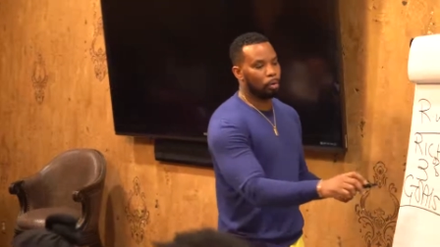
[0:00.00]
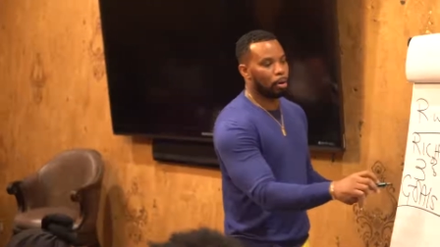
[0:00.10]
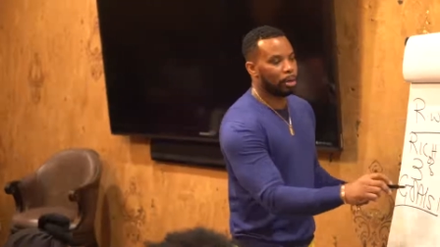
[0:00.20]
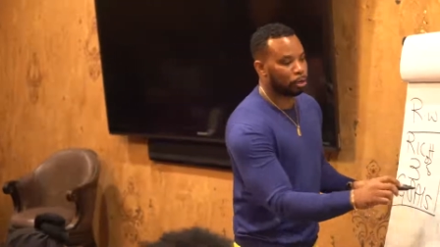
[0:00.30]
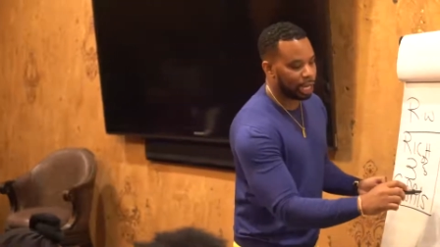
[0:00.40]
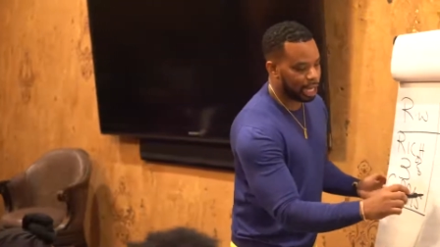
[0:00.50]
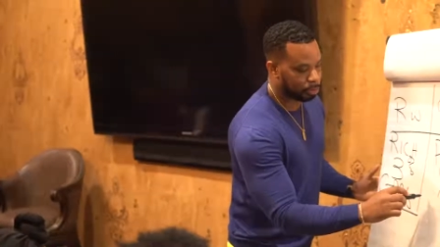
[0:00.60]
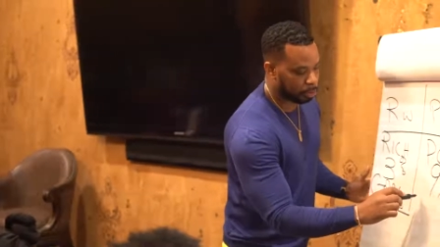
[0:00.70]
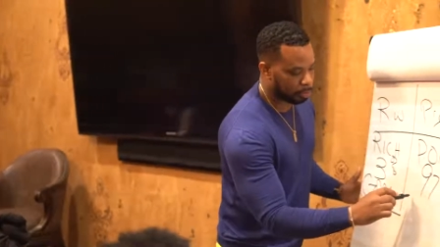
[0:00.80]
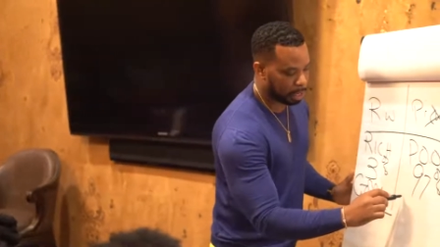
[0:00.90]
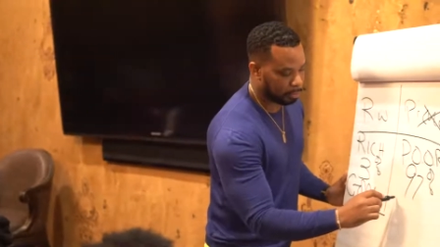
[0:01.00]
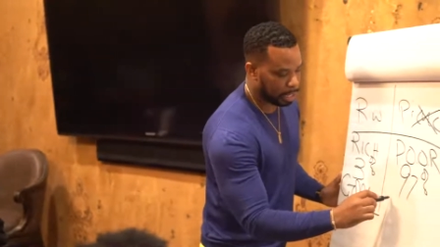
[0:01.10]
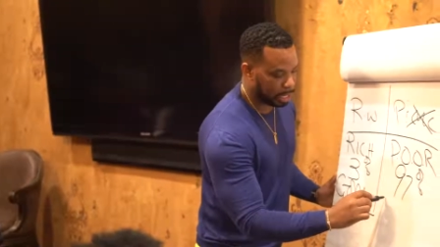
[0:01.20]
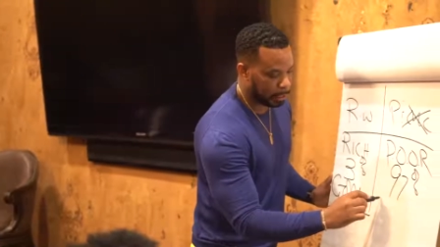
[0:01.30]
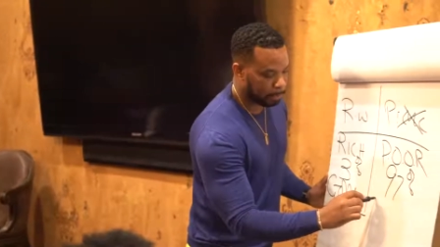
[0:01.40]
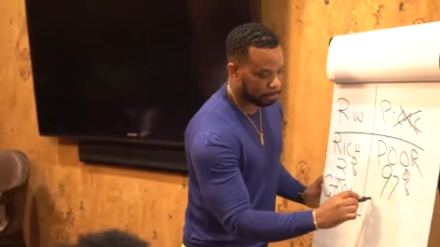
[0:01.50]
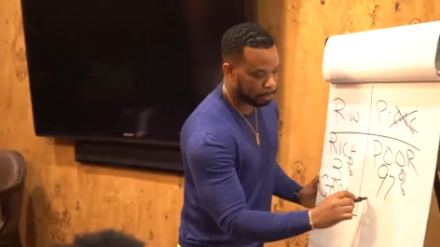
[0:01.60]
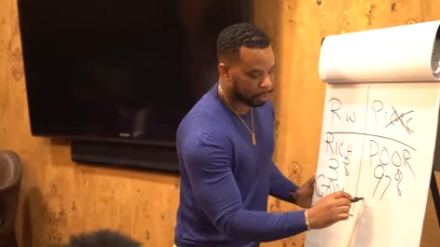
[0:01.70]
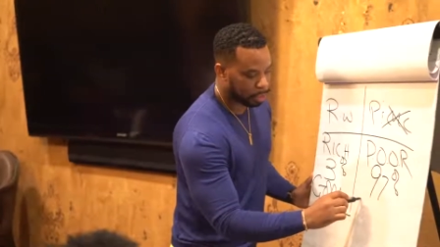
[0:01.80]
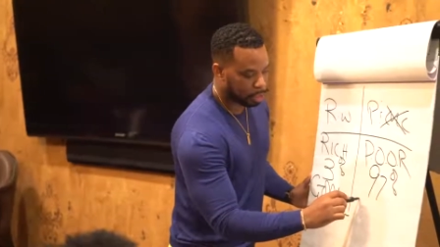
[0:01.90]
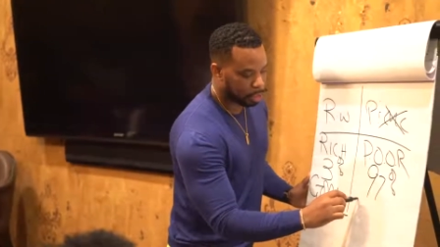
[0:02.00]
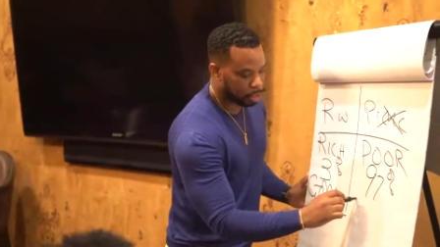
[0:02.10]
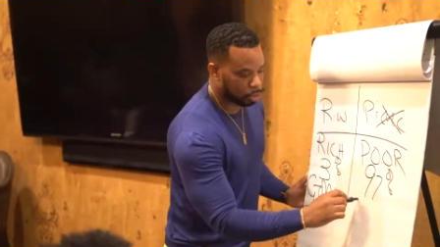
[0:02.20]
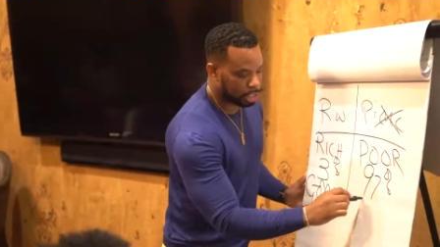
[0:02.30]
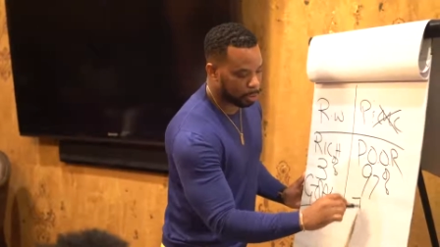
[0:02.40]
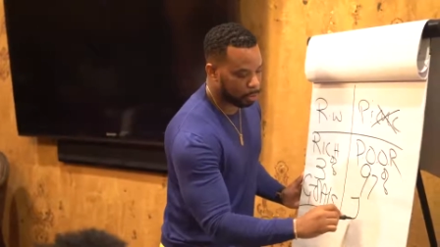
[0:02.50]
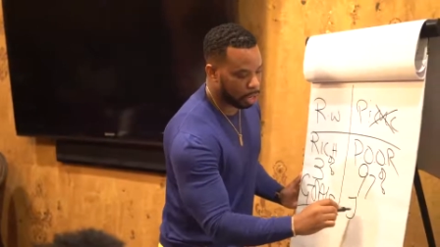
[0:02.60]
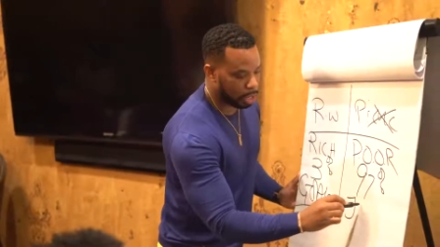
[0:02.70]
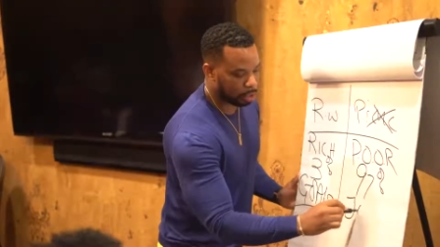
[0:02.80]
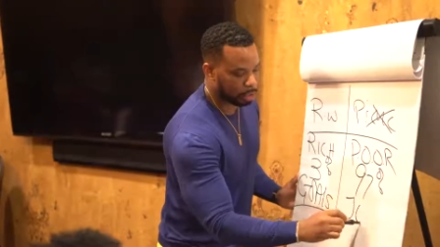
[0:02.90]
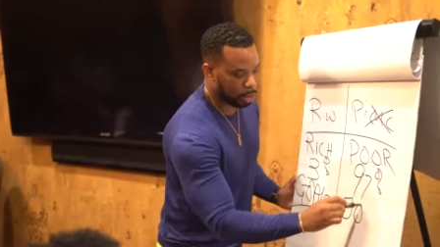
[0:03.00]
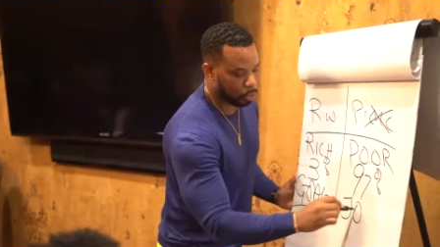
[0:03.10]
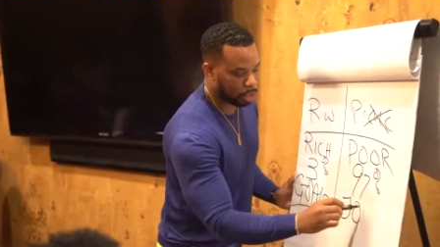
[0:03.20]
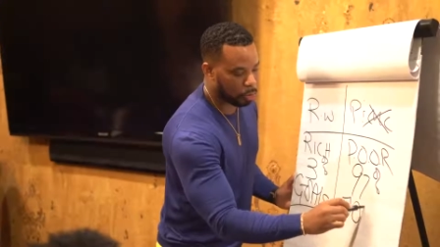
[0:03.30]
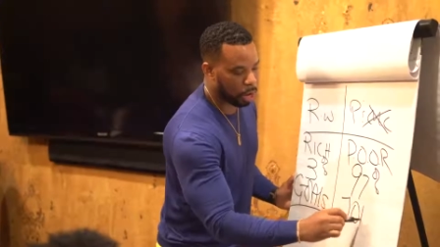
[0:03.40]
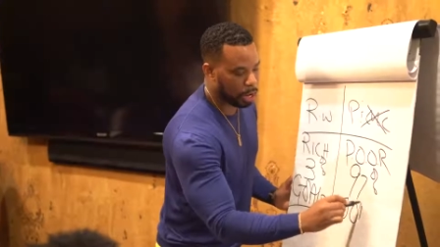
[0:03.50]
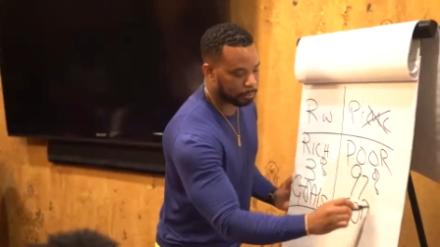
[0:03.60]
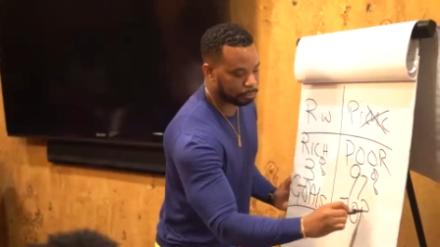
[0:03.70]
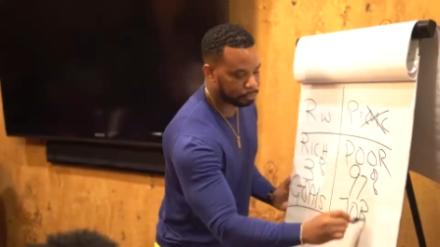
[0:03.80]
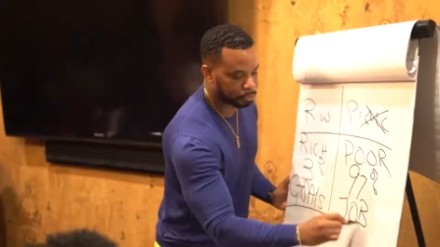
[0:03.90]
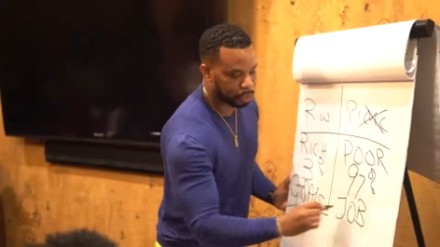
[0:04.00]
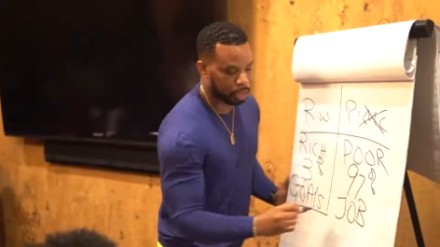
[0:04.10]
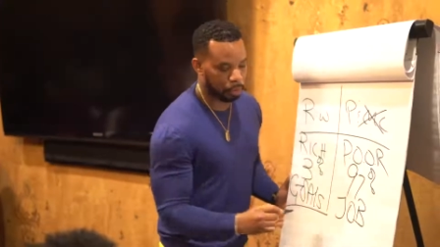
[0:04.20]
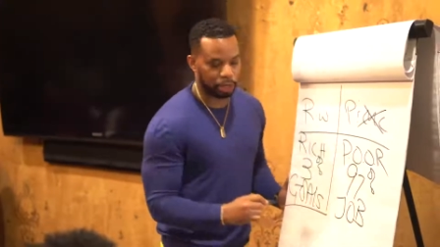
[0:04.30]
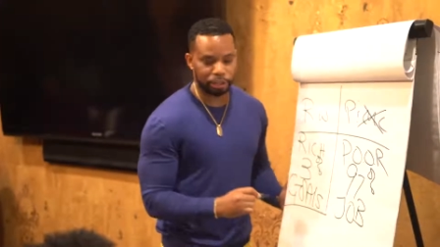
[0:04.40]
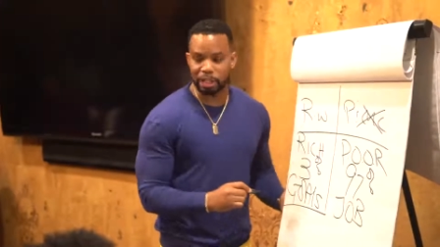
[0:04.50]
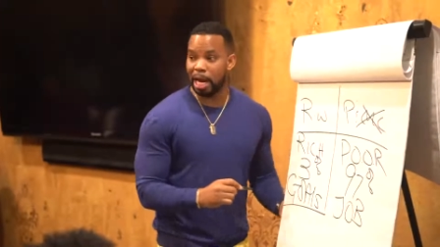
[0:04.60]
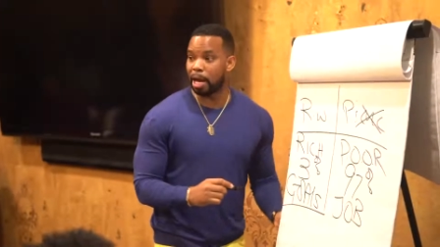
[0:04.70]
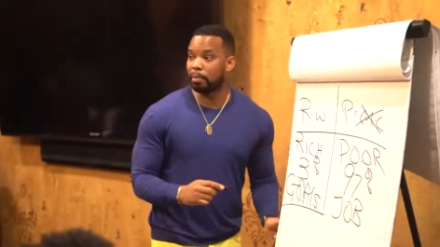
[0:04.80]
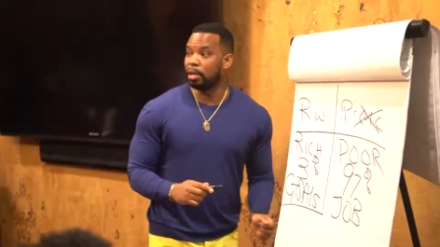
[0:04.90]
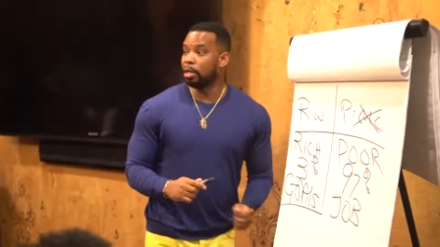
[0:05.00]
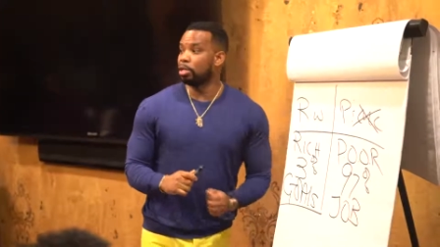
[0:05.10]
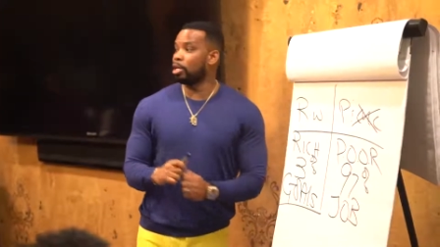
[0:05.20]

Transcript: poor middle class people make money, you tell me what? They work a what? They work a job.